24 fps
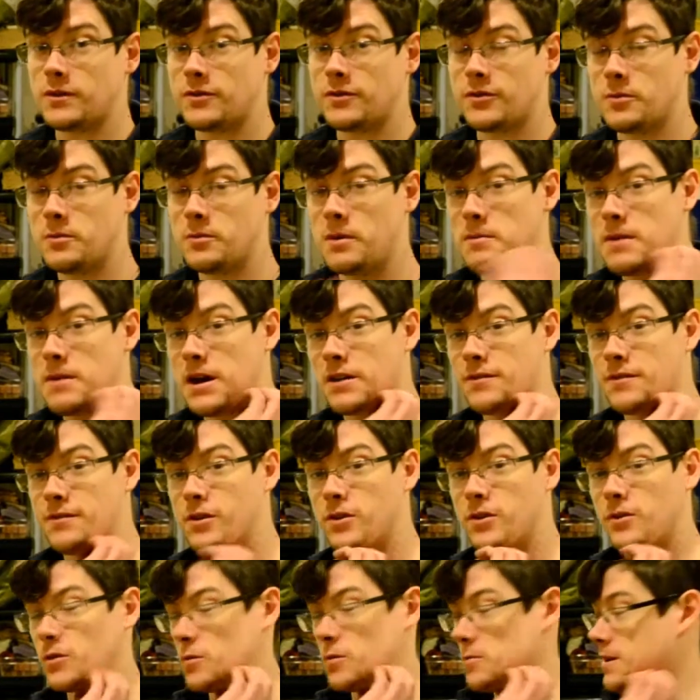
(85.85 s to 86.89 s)
from my
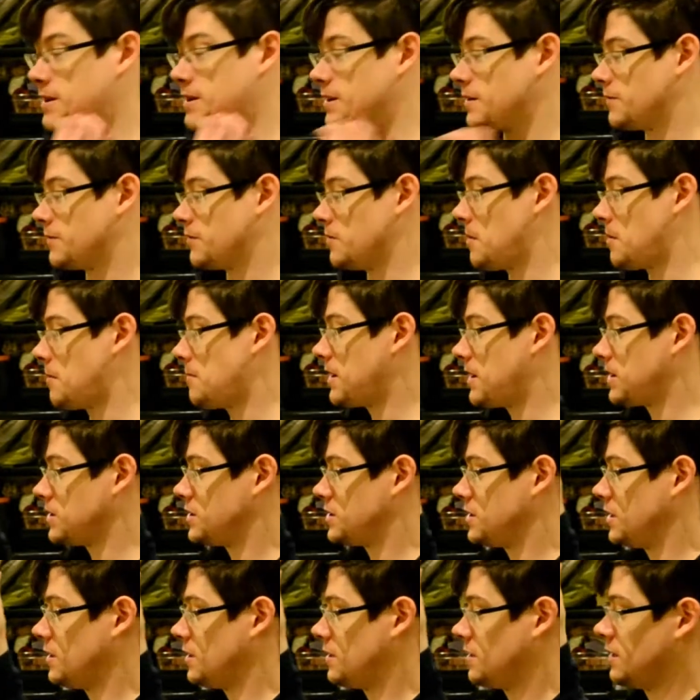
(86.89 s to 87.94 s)
manifold from my mash
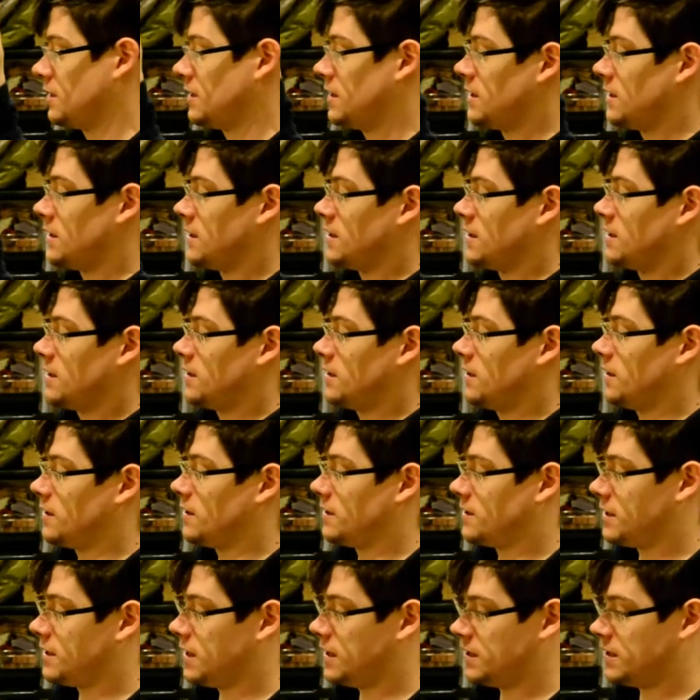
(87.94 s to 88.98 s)
tun. You can
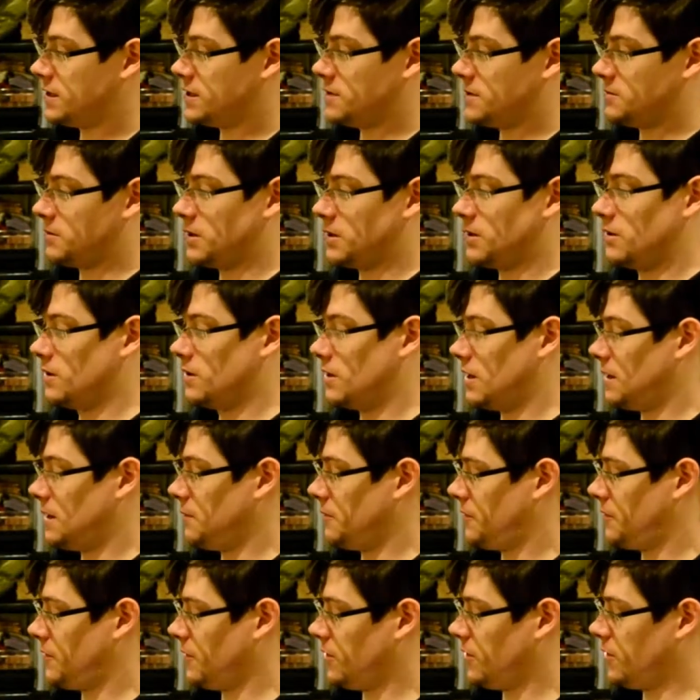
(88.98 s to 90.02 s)
see this is what it looked like
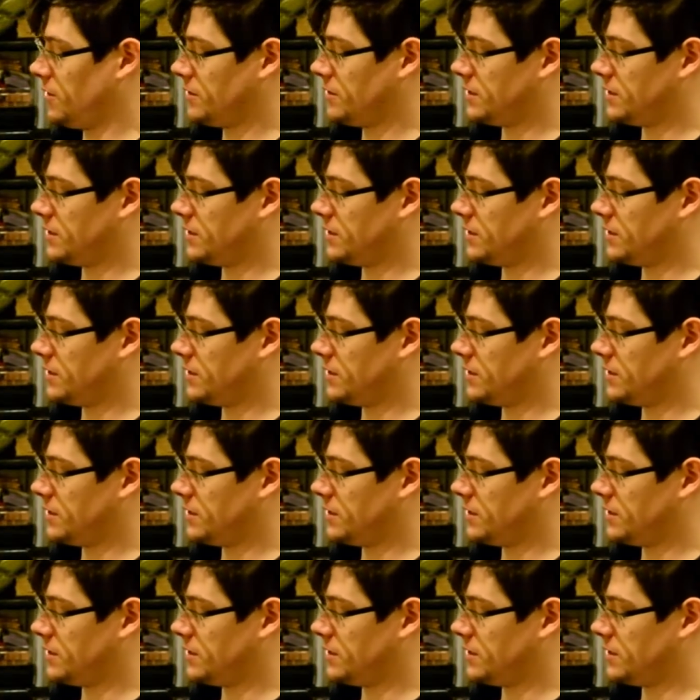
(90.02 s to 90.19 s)
before.